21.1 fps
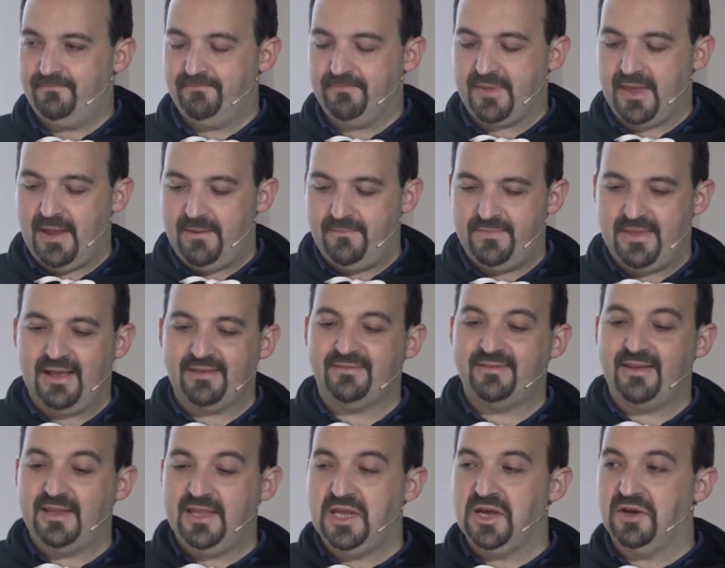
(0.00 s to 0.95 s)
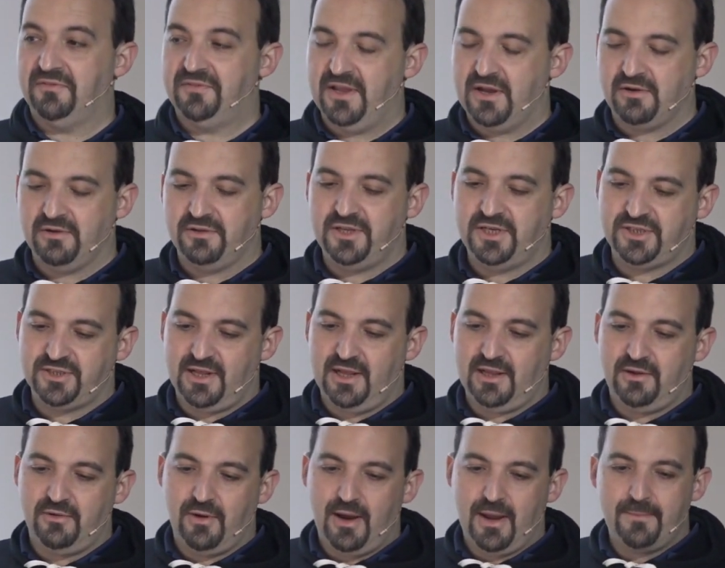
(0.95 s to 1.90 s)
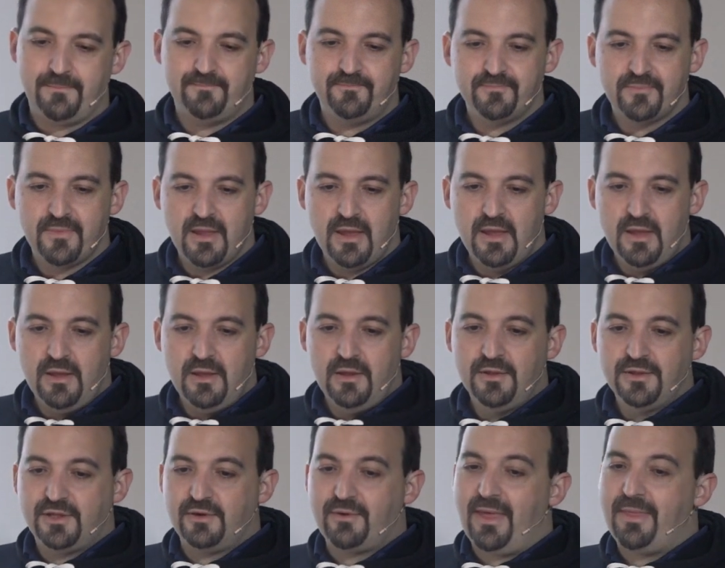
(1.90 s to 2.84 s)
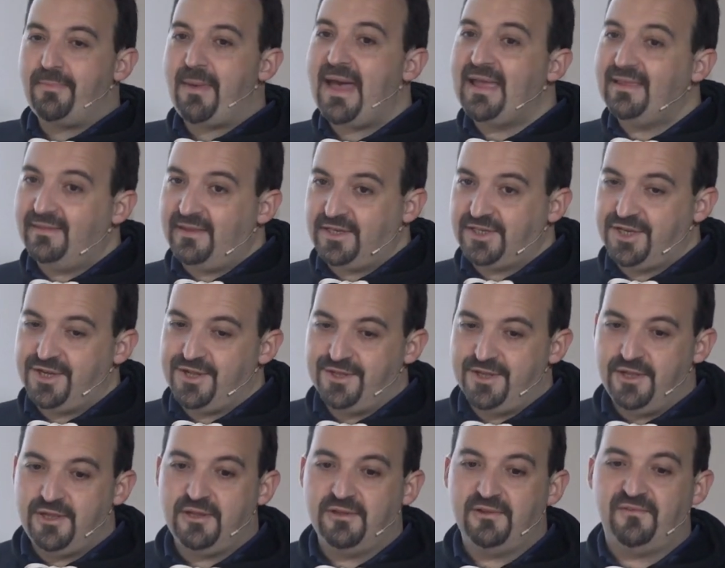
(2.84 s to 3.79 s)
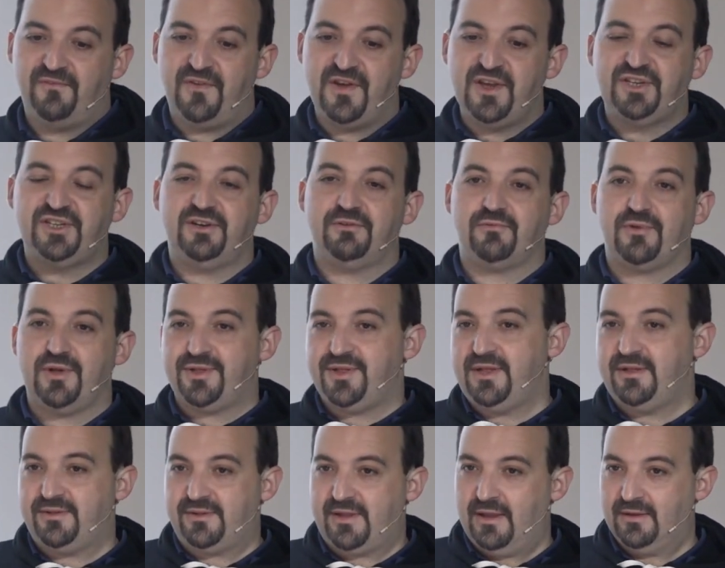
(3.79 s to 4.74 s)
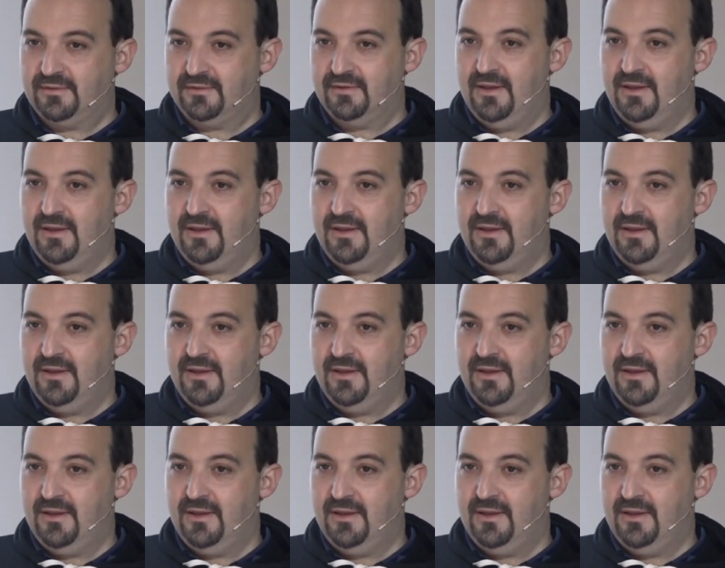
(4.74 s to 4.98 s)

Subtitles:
Okay, that's the idea of the conditional UI. So advantages, this is phishing resistant,